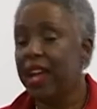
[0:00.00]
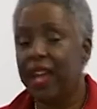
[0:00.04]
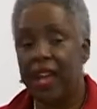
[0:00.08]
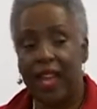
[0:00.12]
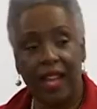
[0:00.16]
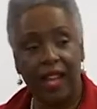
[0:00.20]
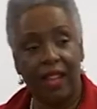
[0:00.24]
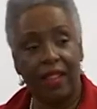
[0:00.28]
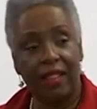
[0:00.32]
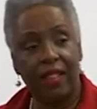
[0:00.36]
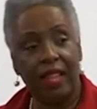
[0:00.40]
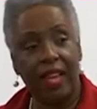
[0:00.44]

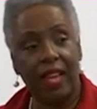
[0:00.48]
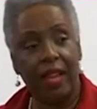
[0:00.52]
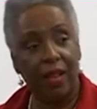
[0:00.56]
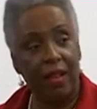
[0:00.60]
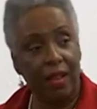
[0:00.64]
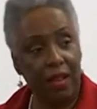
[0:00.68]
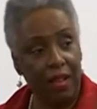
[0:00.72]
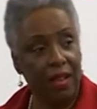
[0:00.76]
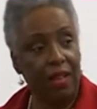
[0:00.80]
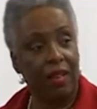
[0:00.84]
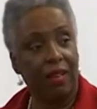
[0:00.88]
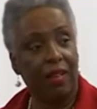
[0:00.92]
and
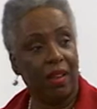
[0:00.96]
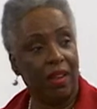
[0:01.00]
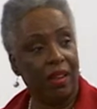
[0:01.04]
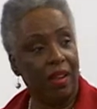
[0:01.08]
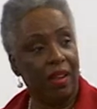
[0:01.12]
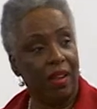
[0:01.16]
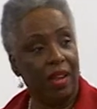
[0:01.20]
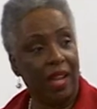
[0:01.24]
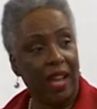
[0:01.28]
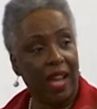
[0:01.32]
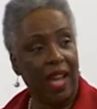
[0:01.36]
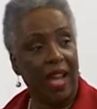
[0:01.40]
they
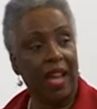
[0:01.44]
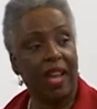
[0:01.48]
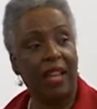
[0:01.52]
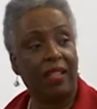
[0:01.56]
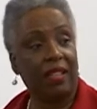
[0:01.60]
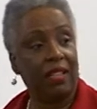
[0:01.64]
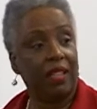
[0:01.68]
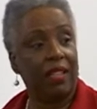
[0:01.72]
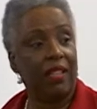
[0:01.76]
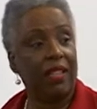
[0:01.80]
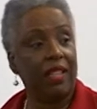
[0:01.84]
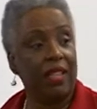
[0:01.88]
had
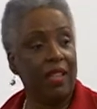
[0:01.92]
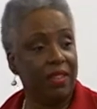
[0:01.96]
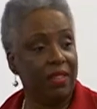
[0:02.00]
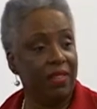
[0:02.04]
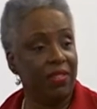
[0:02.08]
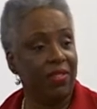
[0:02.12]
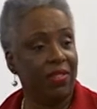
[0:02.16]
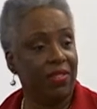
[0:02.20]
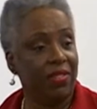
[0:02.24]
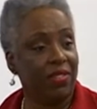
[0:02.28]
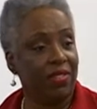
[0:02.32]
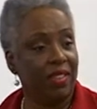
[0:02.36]
to
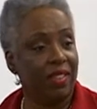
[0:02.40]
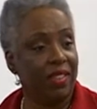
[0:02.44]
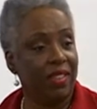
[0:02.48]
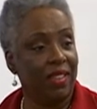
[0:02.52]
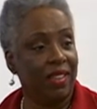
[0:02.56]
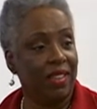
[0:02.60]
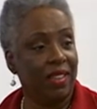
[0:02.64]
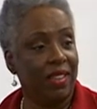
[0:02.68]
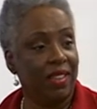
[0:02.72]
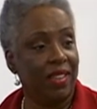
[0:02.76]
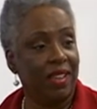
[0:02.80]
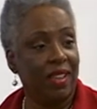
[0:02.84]
leave
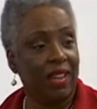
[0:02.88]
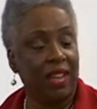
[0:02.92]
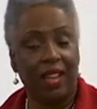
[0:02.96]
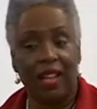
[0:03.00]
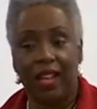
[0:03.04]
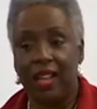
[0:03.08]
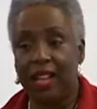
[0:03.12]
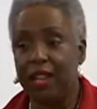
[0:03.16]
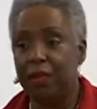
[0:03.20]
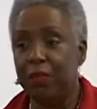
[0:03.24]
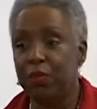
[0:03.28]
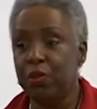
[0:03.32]

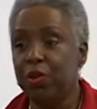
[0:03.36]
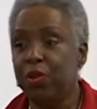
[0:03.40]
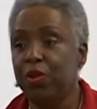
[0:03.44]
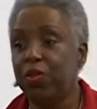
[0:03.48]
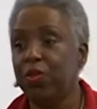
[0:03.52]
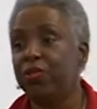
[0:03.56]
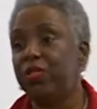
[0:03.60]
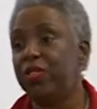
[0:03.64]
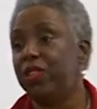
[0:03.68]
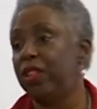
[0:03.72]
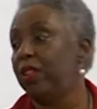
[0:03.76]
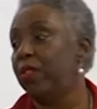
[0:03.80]
and
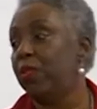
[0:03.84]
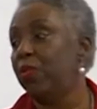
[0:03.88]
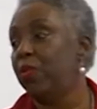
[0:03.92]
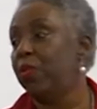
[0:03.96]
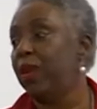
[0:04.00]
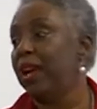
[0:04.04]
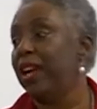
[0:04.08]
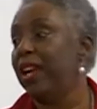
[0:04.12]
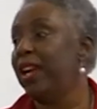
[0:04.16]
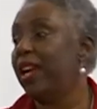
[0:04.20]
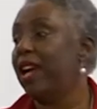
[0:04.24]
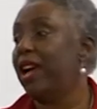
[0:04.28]
moved
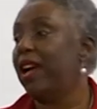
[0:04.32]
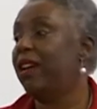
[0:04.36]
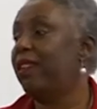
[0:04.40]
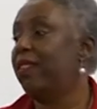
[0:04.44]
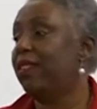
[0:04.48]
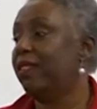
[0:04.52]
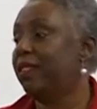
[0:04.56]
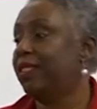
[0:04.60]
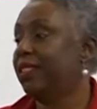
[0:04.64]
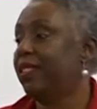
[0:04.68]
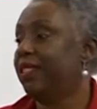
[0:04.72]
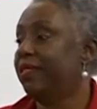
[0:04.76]
way
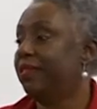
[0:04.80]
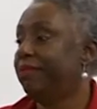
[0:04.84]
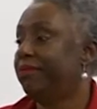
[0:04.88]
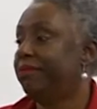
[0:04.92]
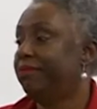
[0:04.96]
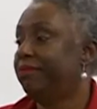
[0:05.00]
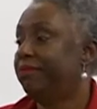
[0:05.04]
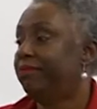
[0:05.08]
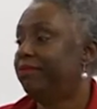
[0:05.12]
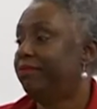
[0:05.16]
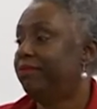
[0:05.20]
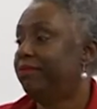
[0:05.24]
out.
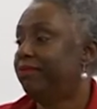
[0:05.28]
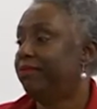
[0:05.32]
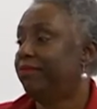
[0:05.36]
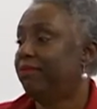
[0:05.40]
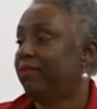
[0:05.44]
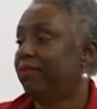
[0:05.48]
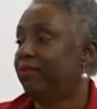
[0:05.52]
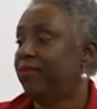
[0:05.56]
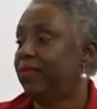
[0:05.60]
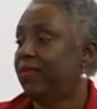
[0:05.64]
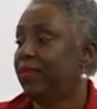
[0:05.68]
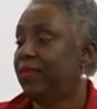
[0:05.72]

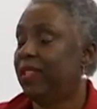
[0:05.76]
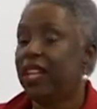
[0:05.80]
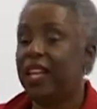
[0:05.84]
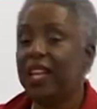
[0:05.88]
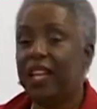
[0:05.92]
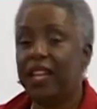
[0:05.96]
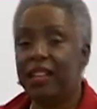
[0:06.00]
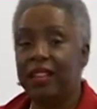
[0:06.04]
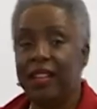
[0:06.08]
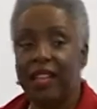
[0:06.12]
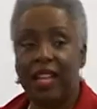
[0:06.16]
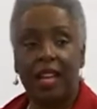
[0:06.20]

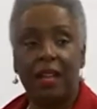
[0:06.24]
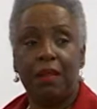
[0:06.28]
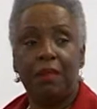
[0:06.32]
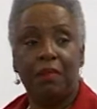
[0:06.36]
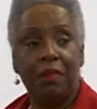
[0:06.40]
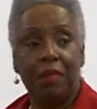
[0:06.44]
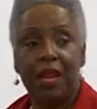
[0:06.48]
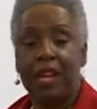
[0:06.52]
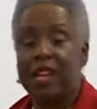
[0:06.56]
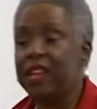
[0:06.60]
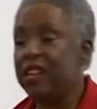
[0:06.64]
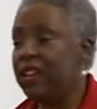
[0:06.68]
And that
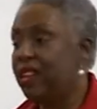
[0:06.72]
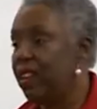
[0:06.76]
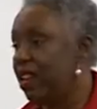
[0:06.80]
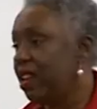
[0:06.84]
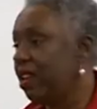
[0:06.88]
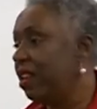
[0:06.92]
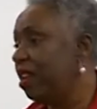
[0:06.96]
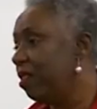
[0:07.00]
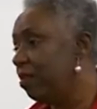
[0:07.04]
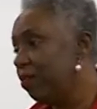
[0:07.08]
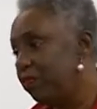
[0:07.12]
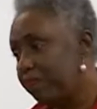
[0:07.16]
made
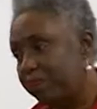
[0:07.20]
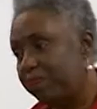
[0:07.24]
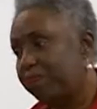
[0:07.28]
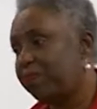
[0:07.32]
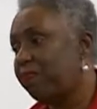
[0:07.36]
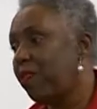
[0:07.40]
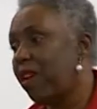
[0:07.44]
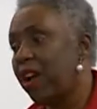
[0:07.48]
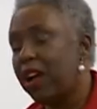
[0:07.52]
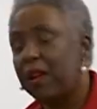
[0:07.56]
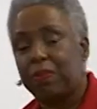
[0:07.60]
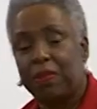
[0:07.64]
it a
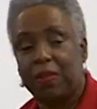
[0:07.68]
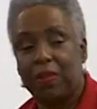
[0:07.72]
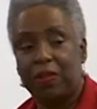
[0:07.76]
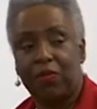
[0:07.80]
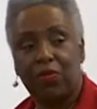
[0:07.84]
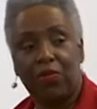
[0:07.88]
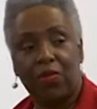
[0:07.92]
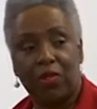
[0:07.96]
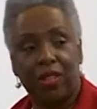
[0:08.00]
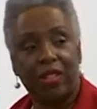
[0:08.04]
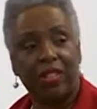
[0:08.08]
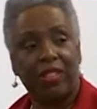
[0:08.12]
problem
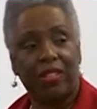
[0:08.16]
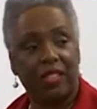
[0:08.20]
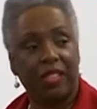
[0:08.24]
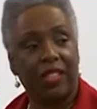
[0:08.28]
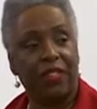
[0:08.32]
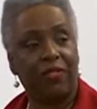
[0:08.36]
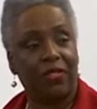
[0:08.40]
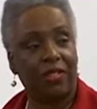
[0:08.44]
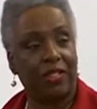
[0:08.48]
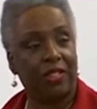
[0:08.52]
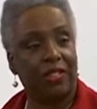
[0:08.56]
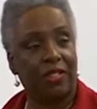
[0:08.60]
for the
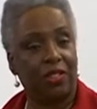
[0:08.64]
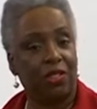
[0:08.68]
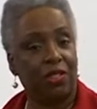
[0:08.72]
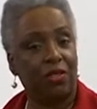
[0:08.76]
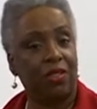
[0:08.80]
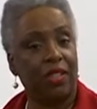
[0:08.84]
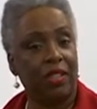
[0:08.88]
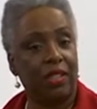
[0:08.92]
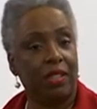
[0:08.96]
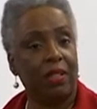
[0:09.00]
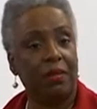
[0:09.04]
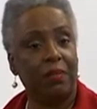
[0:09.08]
Jefferson
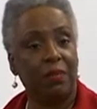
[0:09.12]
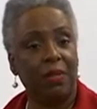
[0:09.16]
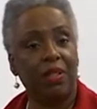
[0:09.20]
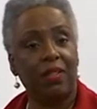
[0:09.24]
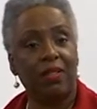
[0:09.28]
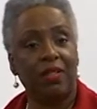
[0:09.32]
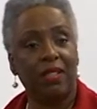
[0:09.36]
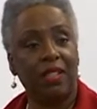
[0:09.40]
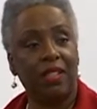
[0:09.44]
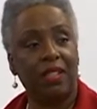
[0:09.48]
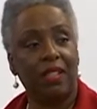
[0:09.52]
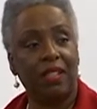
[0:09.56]
Street
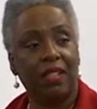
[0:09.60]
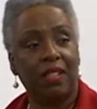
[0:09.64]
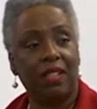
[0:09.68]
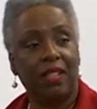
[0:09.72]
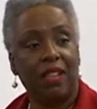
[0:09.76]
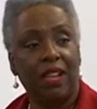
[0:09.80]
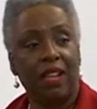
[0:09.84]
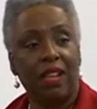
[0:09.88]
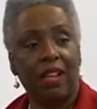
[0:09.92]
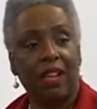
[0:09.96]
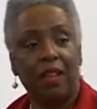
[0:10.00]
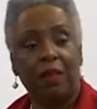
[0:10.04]
community
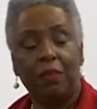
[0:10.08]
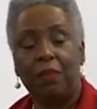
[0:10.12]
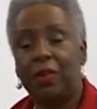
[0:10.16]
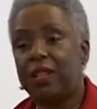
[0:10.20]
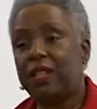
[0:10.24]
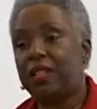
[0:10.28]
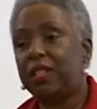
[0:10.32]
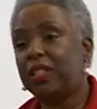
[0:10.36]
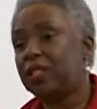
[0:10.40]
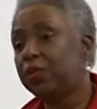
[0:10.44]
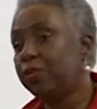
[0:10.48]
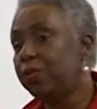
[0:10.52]

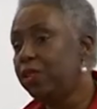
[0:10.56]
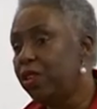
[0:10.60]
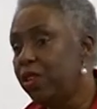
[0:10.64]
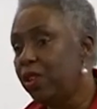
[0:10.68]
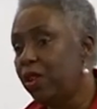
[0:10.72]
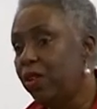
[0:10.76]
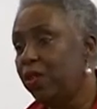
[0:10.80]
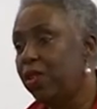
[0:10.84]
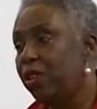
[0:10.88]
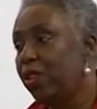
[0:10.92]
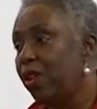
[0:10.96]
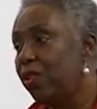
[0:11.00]
because we
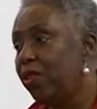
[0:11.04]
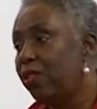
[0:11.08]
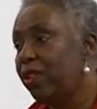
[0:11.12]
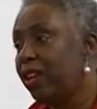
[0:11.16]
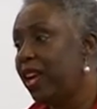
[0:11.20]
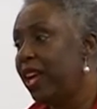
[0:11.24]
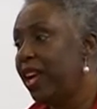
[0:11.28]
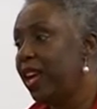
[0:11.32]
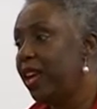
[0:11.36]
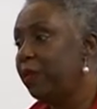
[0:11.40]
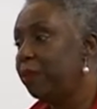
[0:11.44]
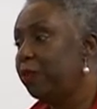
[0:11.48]
no longer
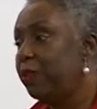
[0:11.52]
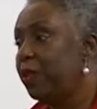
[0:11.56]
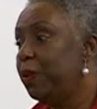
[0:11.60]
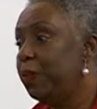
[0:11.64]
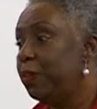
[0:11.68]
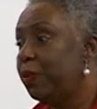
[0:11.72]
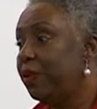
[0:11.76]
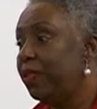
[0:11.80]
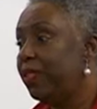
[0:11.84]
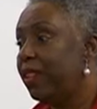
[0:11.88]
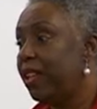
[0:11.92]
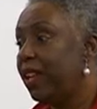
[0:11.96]
had
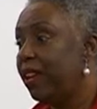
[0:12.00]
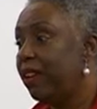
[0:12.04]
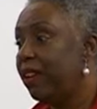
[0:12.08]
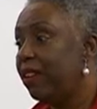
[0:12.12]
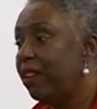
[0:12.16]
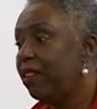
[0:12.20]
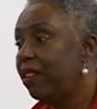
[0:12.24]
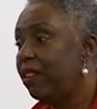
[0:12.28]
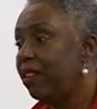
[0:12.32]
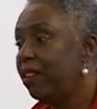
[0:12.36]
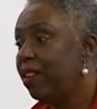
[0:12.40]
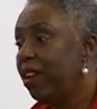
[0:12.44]
people
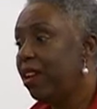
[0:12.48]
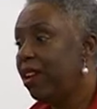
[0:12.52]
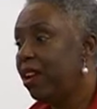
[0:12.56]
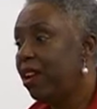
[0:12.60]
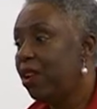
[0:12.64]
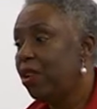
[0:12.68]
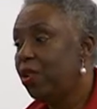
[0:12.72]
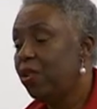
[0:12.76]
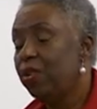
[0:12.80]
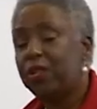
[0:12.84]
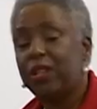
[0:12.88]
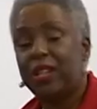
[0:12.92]
there
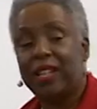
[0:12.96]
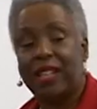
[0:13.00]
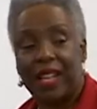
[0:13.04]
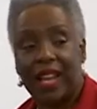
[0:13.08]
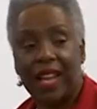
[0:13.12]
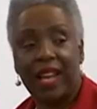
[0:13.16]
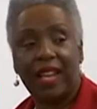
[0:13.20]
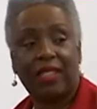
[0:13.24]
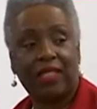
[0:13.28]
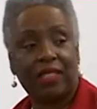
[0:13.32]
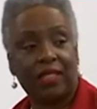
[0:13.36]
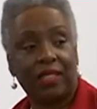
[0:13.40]
who could
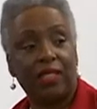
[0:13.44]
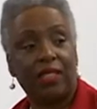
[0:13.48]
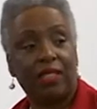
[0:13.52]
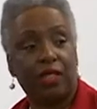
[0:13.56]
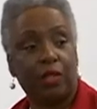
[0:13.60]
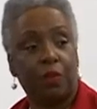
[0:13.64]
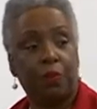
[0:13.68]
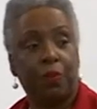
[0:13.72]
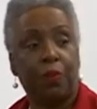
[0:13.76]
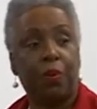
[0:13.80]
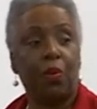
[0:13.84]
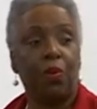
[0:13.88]
actually
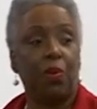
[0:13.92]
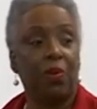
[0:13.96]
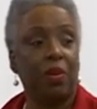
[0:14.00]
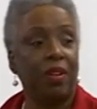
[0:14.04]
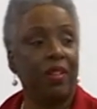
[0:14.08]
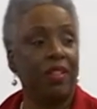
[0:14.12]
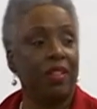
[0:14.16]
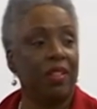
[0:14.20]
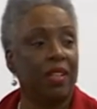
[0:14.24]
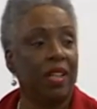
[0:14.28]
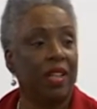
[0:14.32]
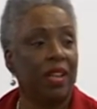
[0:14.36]

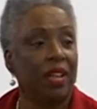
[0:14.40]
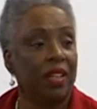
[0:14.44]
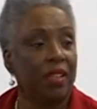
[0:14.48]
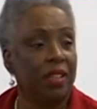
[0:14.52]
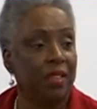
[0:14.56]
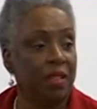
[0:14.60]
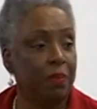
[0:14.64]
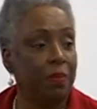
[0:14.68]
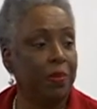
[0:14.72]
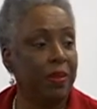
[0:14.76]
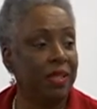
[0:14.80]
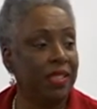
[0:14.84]
support
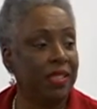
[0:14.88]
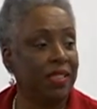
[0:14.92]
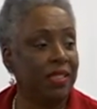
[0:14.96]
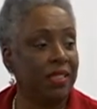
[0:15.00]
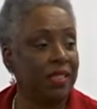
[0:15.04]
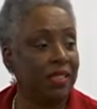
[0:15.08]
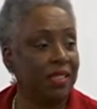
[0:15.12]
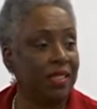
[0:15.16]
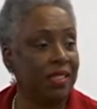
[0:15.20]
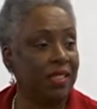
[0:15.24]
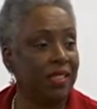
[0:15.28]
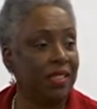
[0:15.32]
the
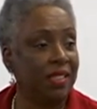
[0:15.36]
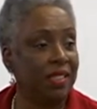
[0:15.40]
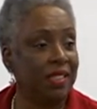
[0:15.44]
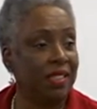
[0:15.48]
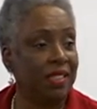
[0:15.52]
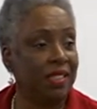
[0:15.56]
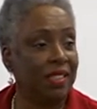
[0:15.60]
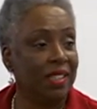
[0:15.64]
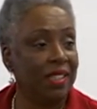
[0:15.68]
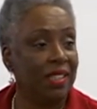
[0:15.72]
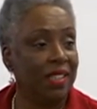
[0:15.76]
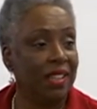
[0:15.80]
businesses.